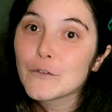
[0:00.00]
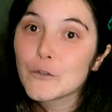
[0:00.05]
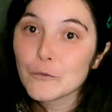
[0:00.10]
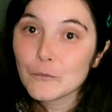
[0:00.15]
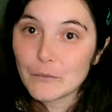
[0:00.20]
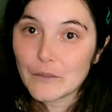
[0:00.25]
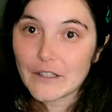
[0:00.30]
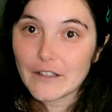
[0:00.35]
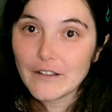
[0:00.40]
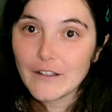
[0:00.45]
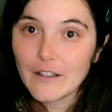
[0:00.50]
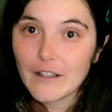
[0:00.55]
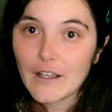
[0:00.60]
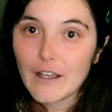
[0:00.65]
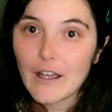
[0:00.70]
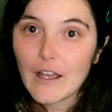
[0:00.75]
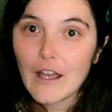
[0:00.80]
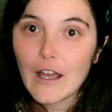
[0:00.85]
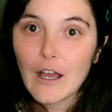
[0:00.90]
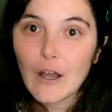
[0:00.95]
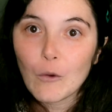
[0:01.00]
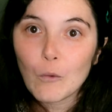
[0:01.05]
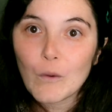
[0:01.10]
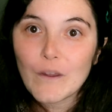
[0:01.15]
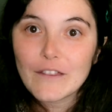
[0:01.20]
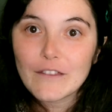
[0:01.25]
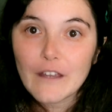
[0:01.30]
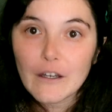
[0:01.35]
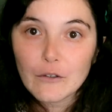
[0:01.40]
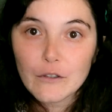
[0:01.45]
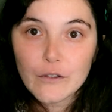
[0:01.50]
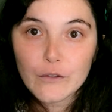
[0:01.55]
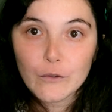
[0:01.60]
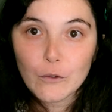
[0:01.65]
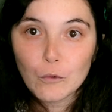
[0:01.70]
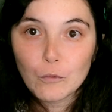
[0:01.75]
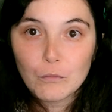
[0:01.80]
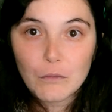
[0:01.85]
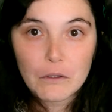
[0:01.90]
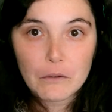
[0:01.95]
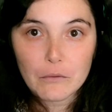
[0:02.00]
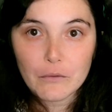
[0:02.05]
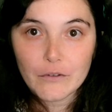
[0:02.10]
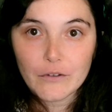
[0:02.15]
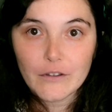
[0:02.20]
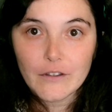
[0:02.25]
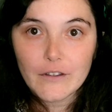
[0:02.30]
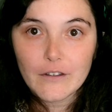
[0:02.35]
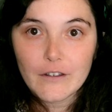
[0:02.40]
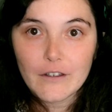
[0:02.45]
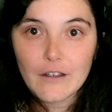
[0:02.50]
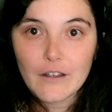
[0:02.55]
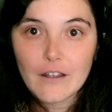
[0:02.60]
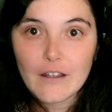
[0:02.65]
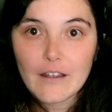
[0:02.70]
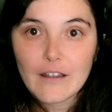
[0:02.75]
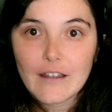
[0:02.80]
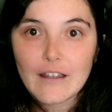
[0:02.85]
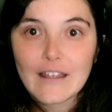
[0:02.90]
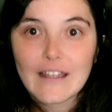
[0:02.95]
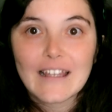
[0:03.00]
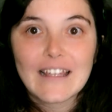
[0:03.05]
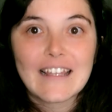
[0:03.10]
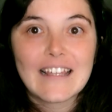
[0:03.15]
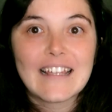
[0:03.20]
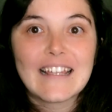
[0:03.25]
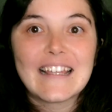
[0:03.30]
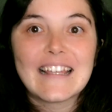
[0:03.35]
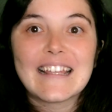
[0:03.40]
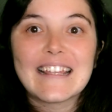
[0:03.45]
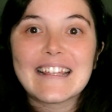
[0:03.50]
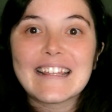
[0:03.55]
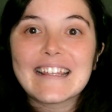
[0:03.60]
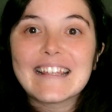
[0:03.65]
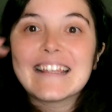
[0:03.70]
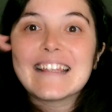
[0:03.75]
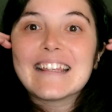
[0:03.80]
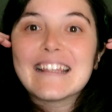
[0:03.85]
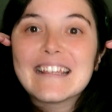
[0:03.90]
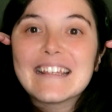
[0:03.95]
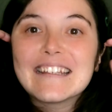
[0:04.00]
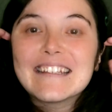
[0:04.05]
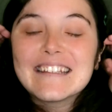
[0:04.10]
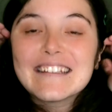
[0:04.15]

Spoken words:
to me, when there is no music, it